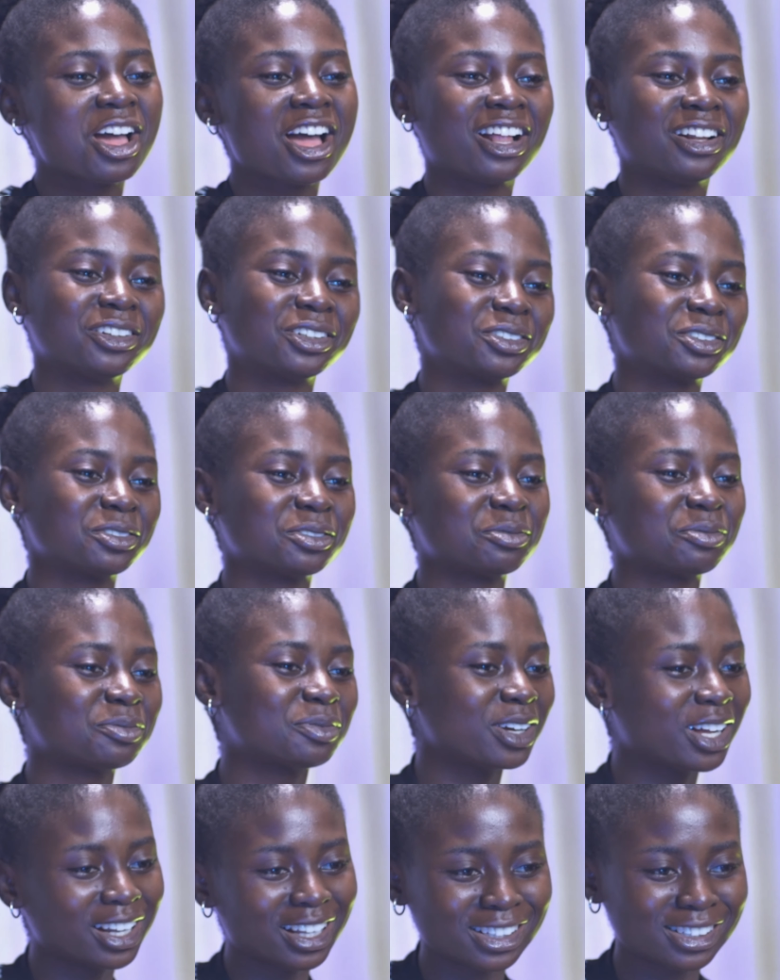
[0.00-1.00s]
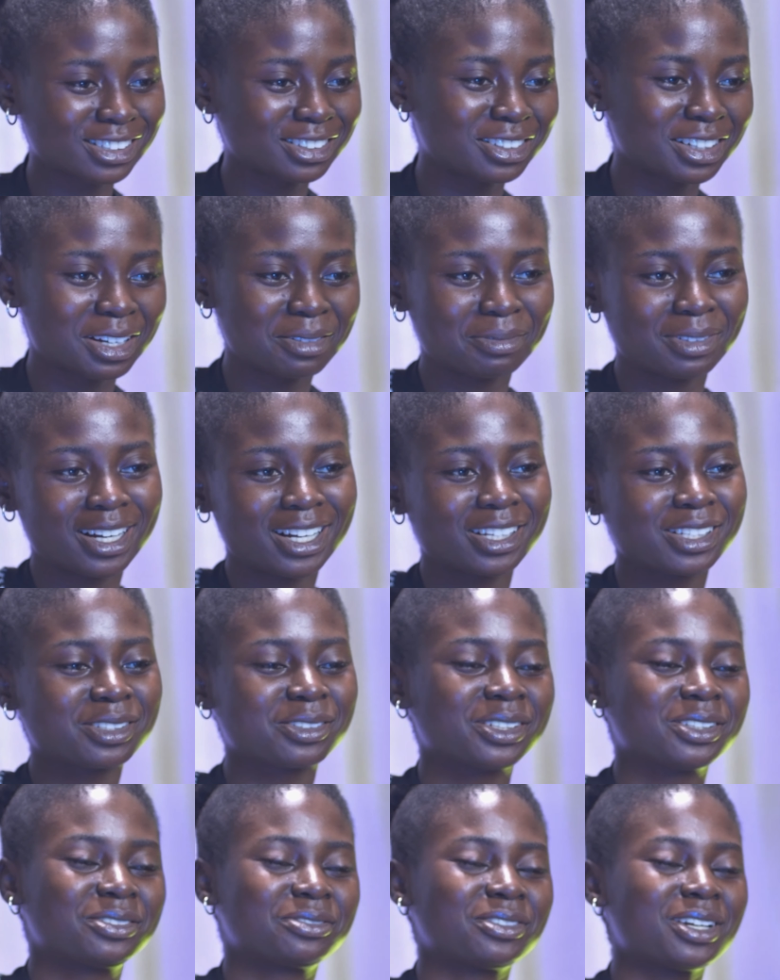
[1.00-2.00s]
a lot of palace dramas
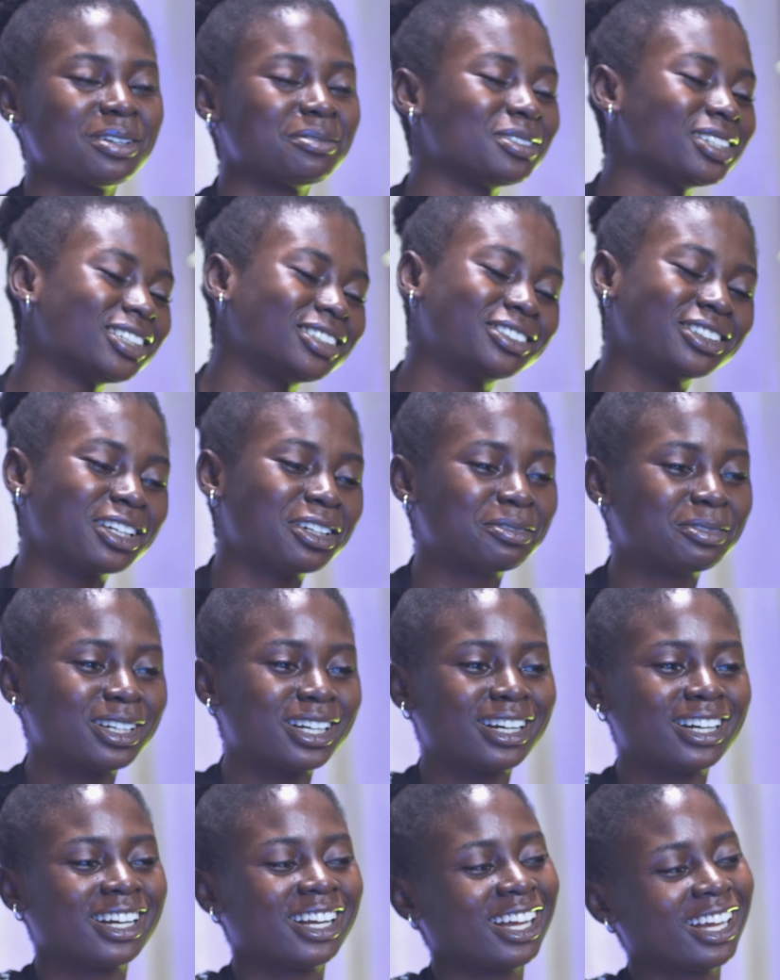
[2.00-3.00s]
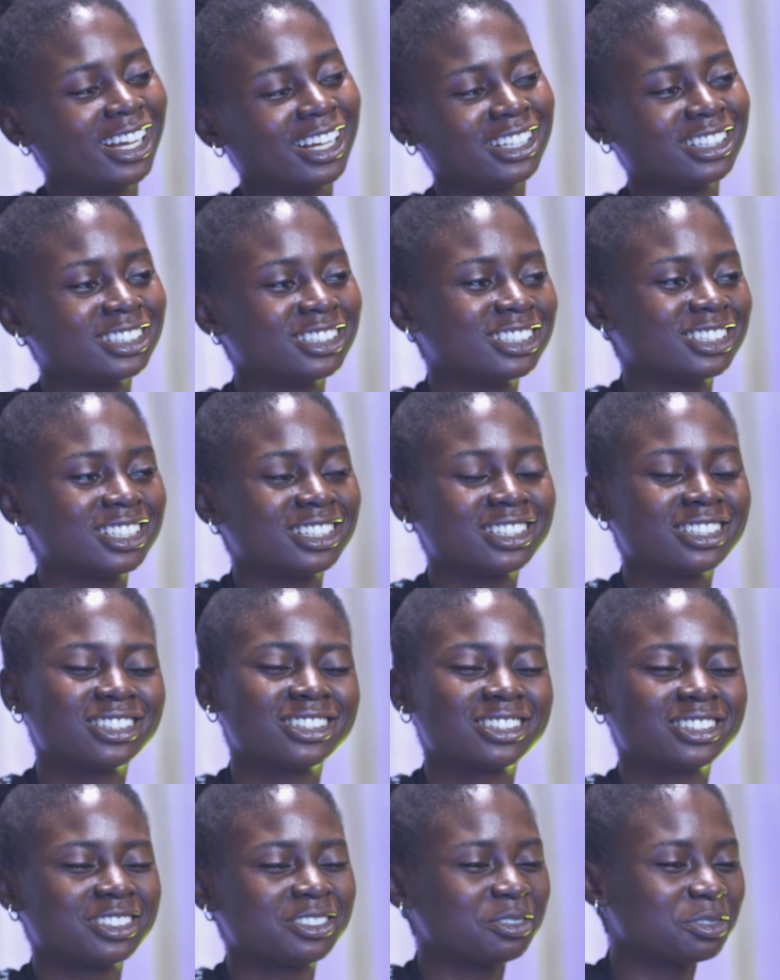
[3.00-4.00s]
with family drama and
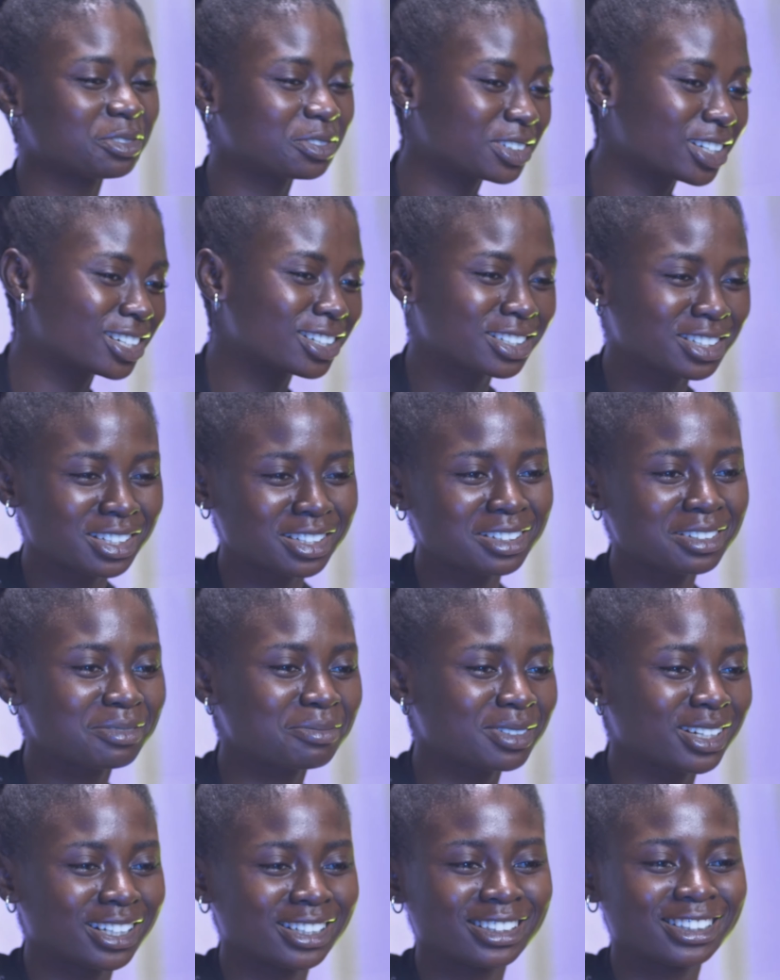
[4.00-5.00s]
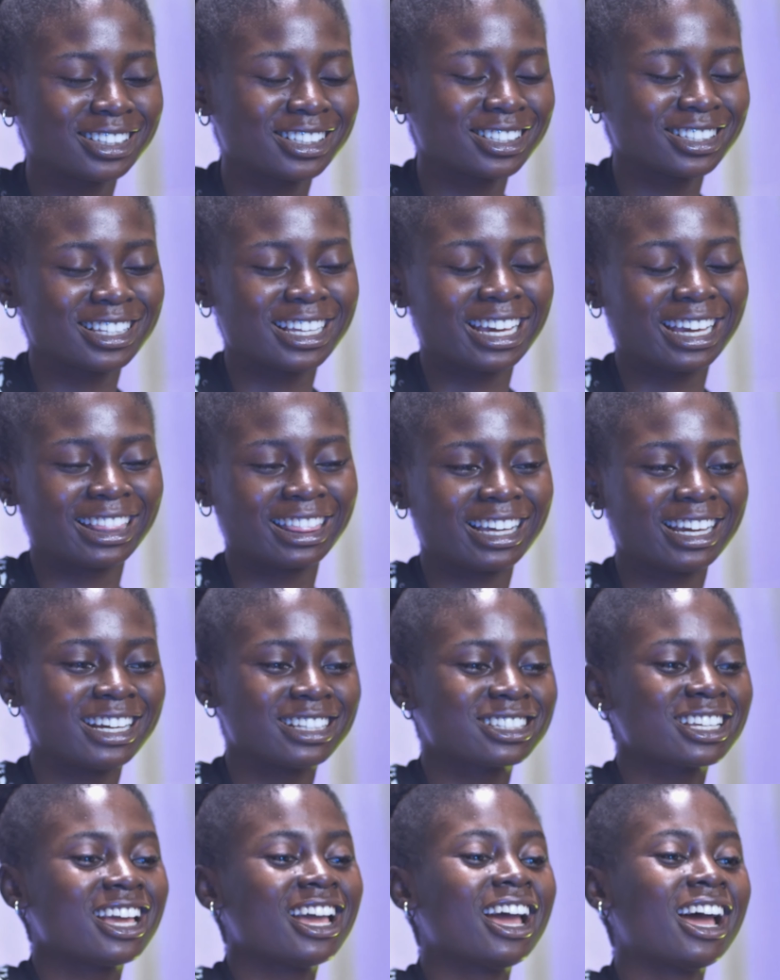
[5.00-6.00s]
friendship and things like
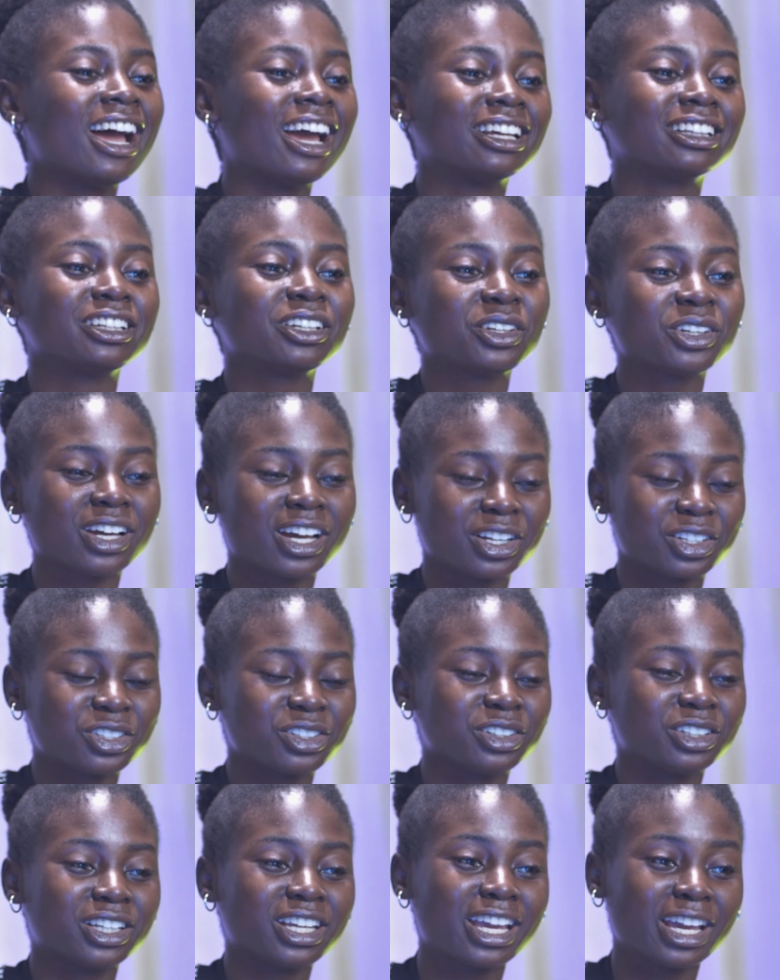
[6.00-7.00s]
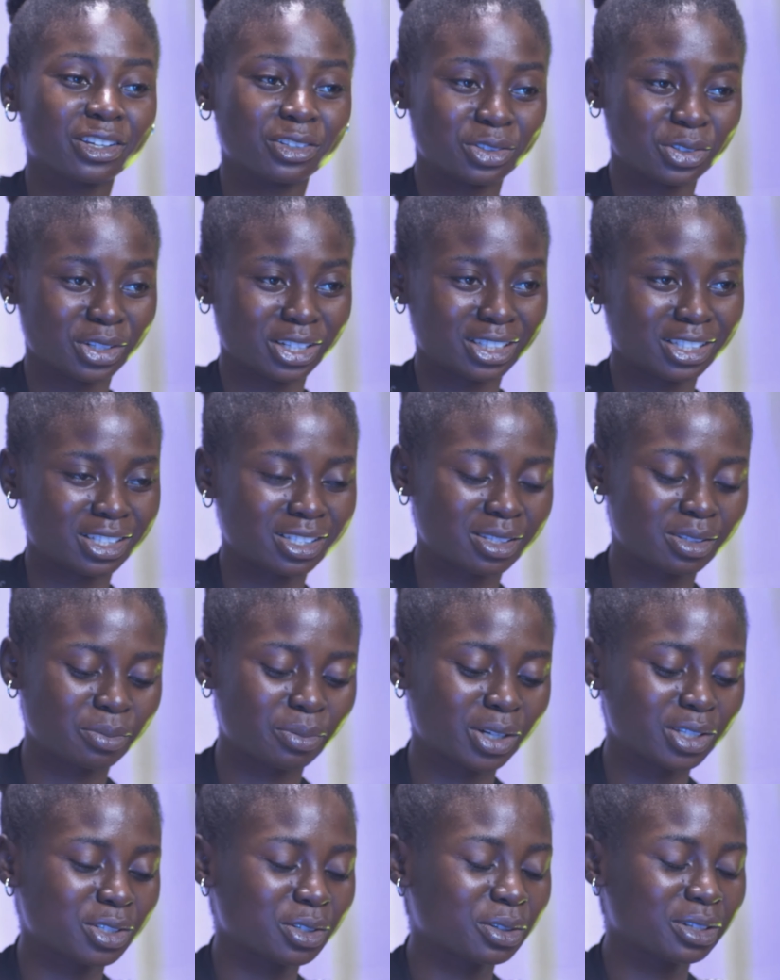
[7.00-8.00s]
that, I think you actually enjoy this
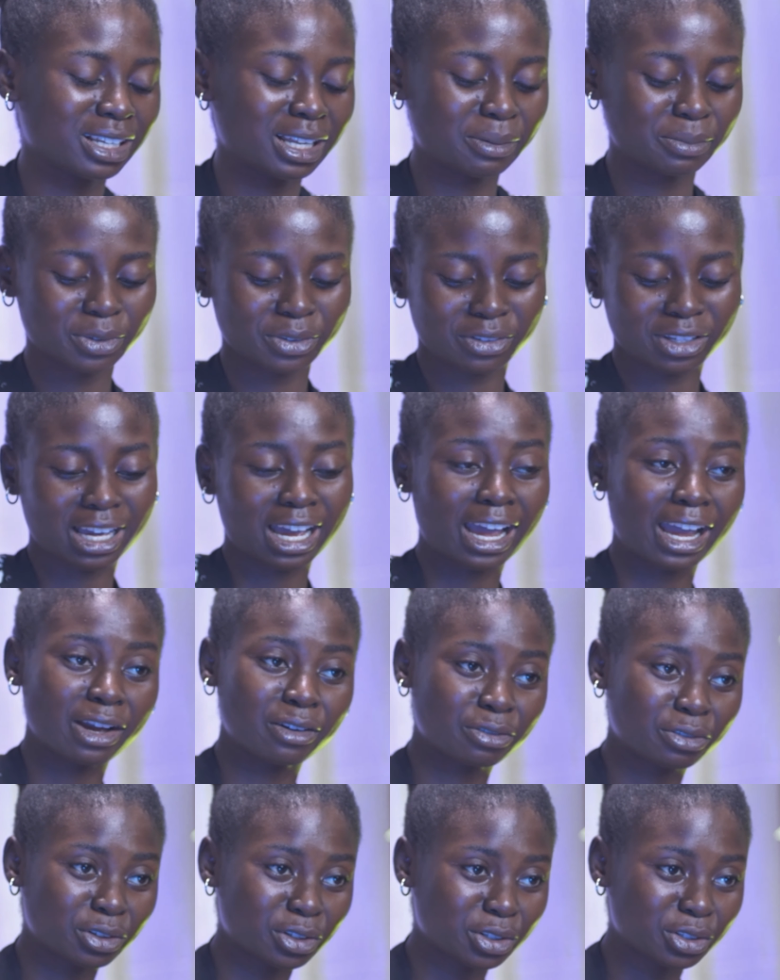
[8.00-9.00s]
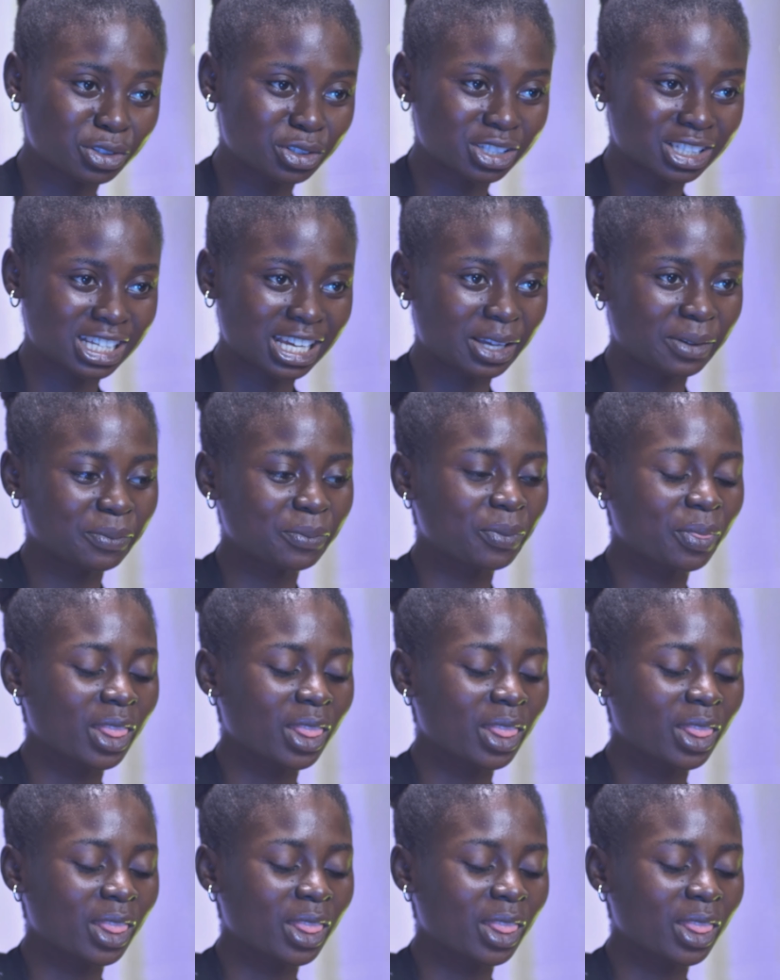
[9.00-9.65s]
particular movie I have for you today.